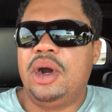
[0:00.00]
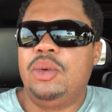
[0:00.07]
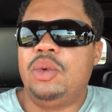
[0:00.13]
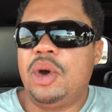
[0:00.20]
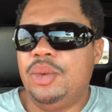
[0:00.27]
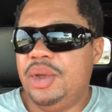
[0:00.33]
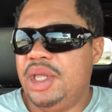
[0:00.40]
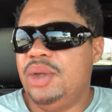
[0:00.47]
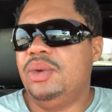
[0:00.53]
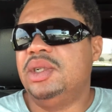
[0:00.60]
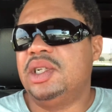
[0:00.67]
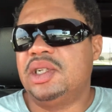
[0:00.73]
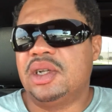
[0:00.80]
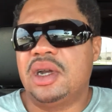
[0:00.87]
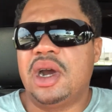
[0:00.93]
what we use
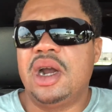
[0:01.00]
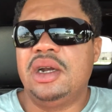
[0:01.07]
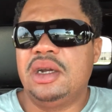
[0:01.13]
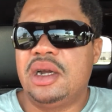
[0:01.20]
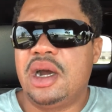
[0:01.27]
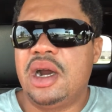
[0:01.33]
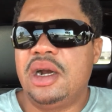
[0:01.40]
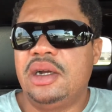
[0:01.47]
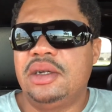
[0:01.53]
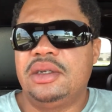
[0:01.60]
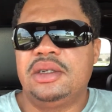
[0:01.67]
is a garden cart.